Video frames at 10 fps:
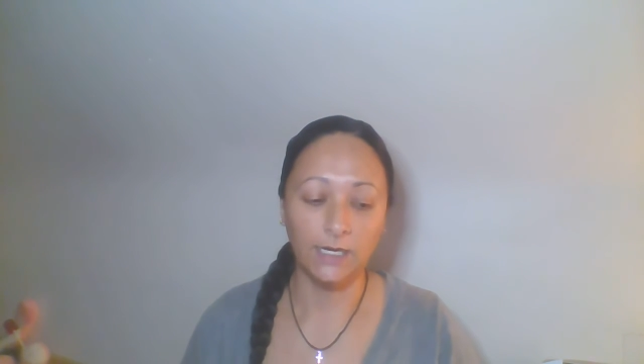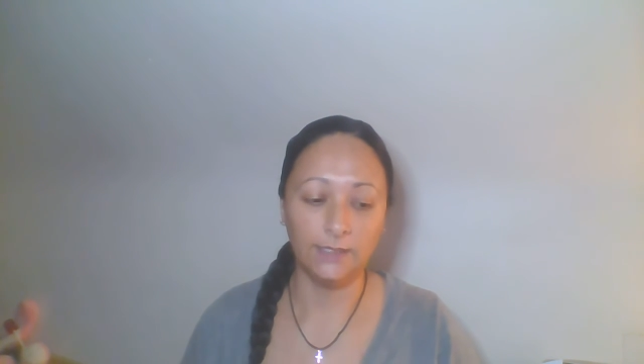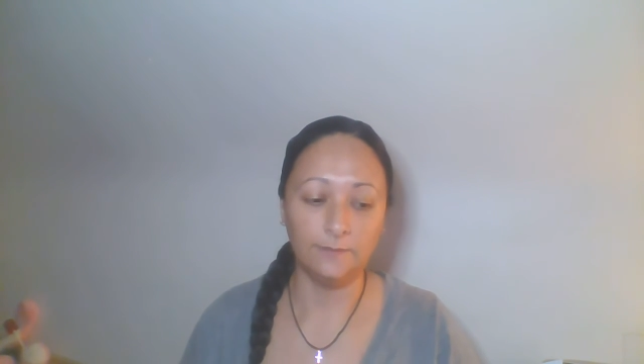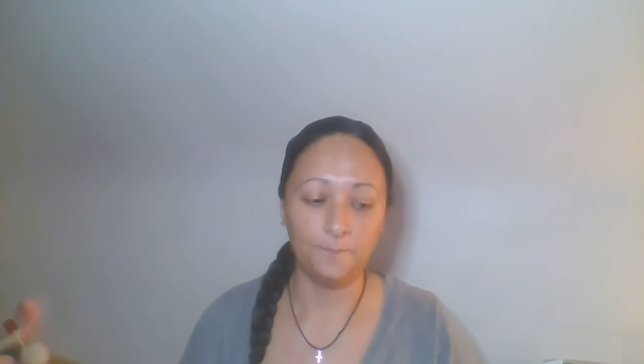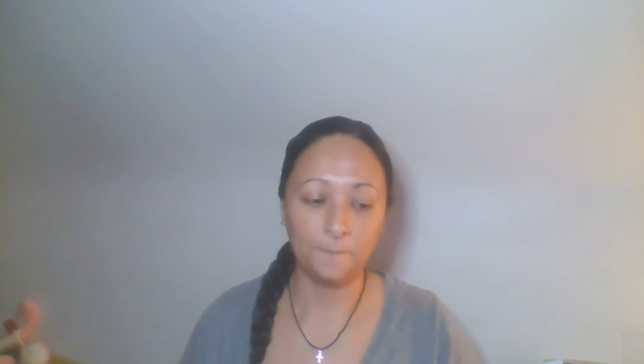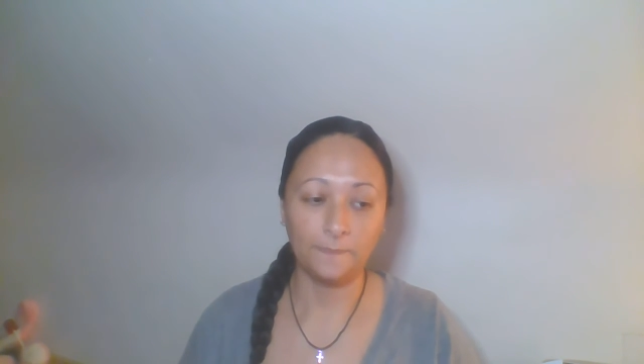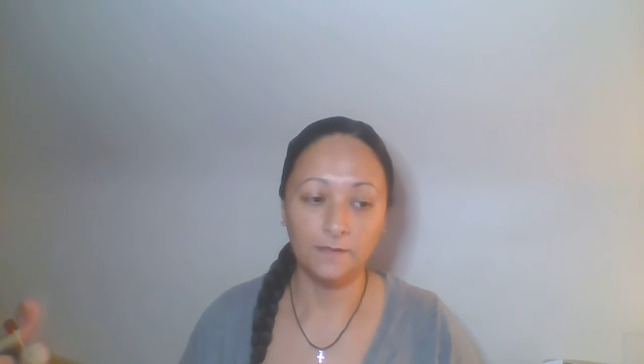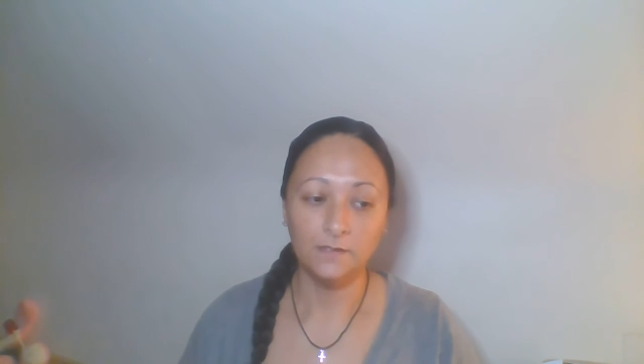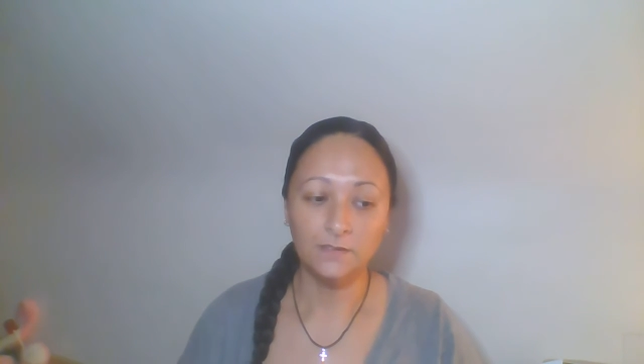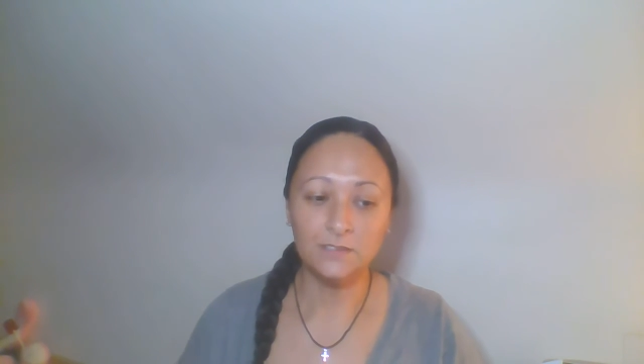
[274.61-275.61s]
Um,
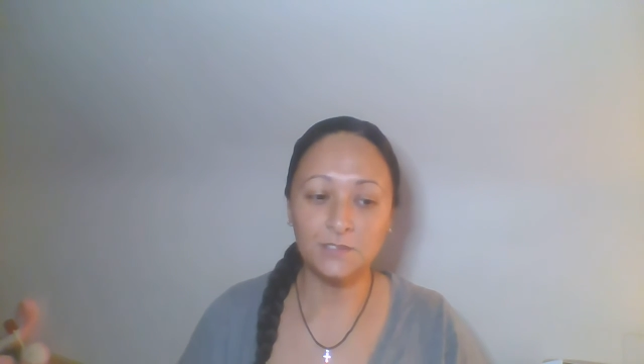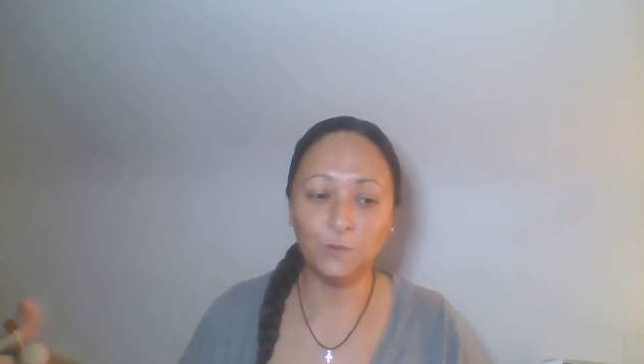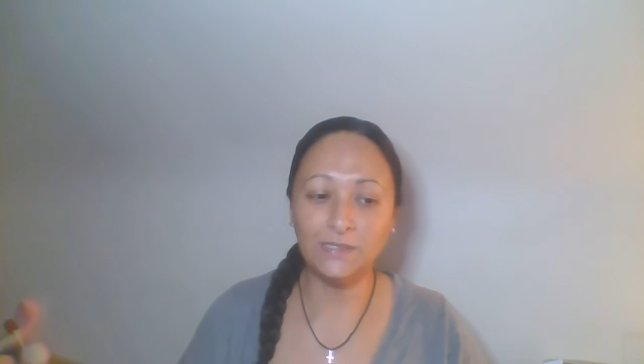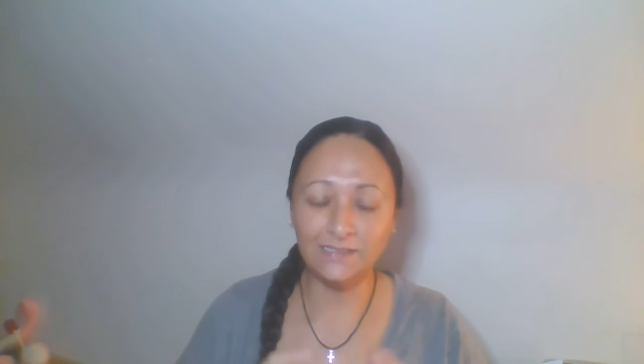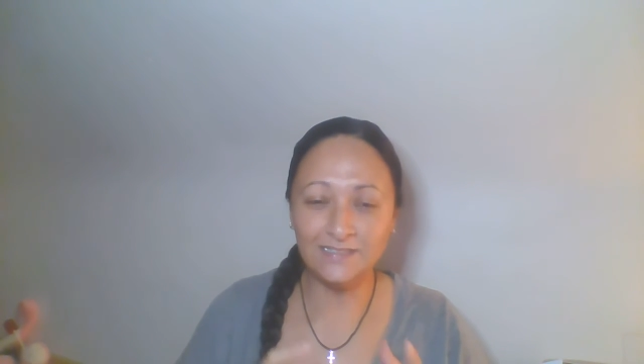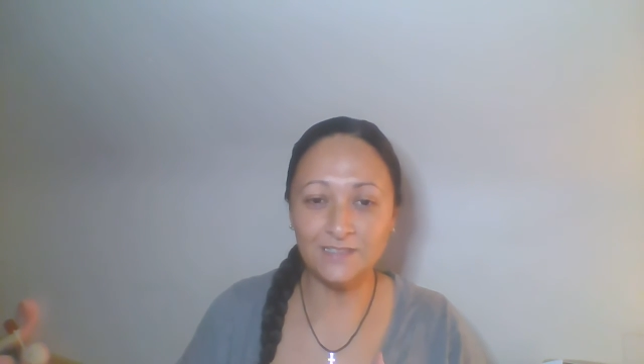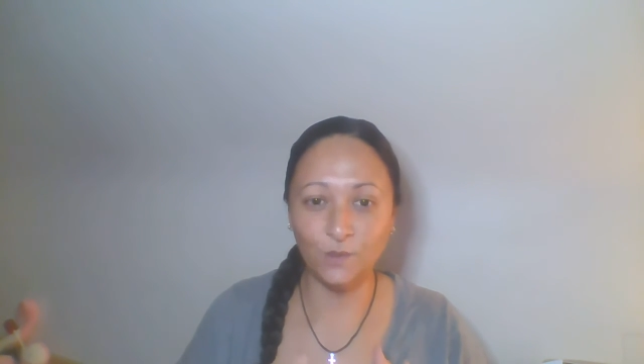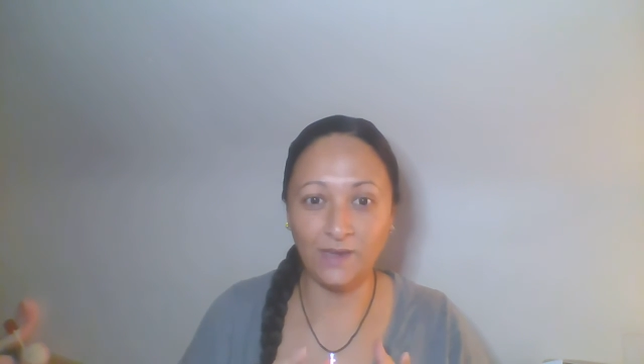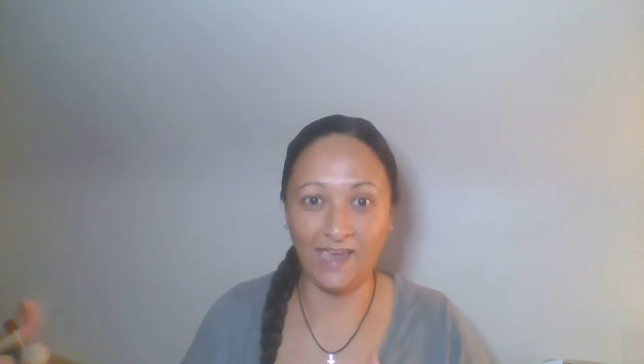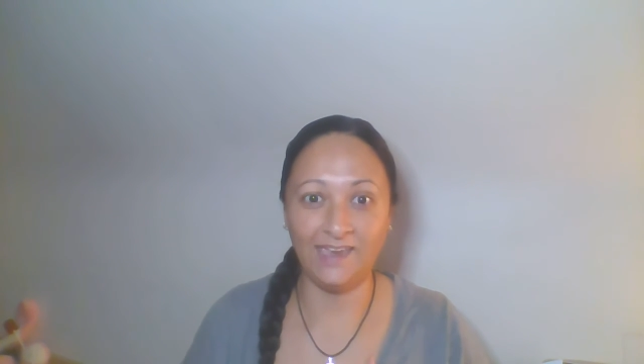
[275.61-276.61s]
so it is
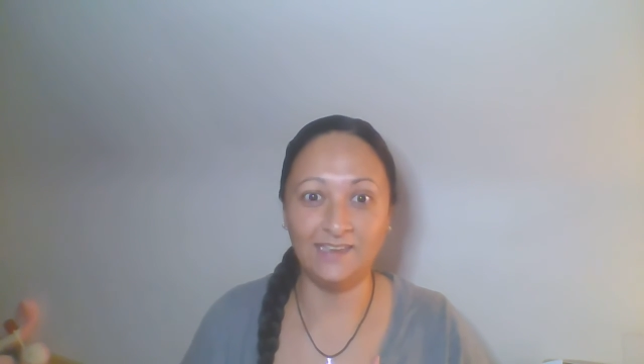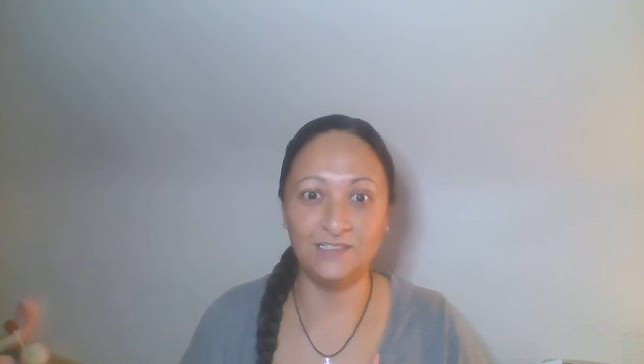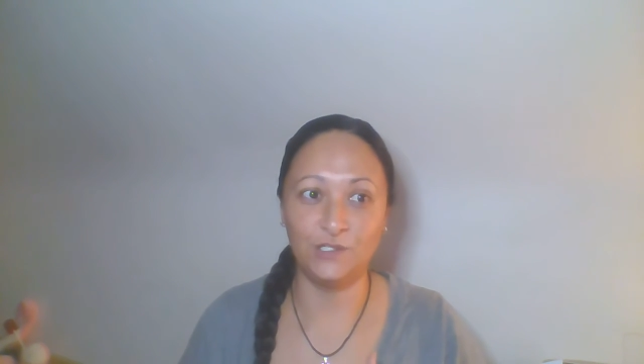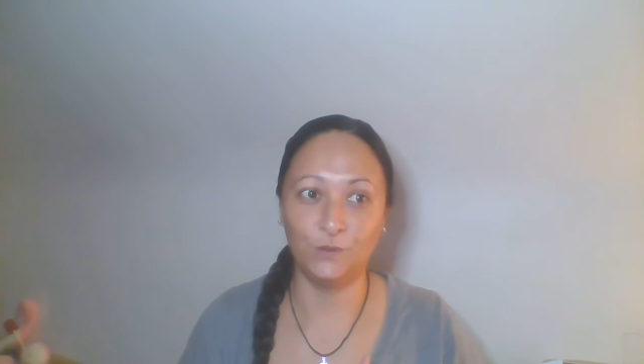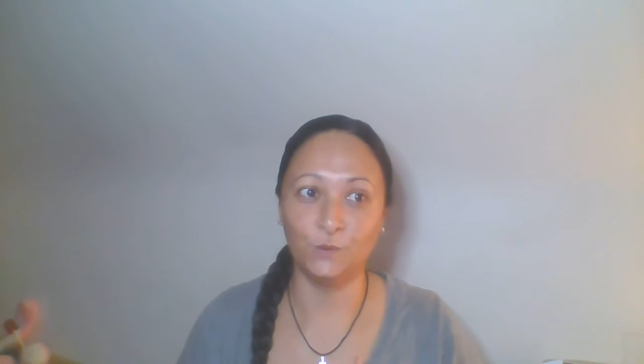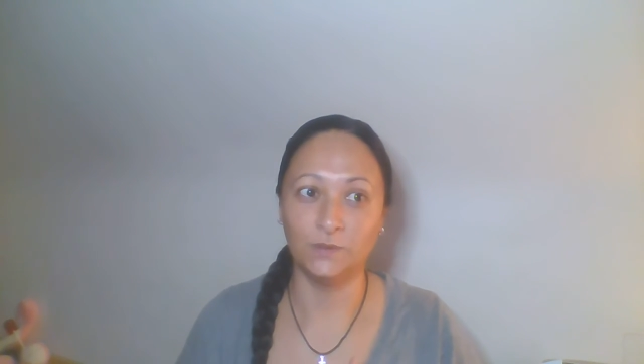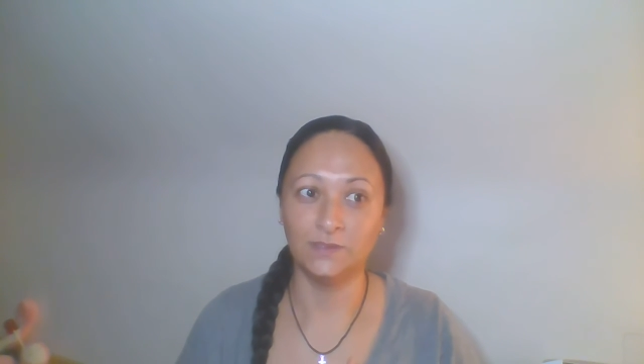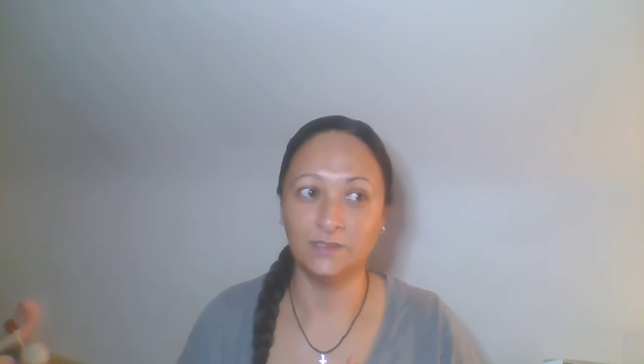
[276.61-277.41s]
okay to